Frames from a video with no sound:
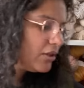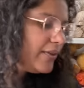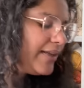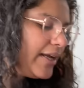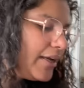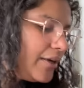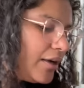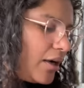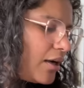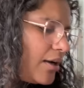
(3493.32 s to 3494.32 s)
Then
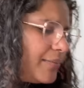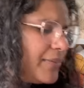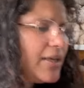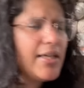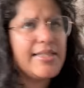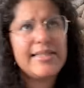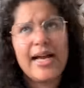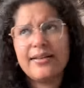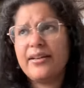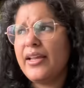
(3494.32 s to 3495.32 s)

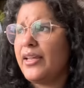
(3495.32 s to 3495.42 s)
Saturday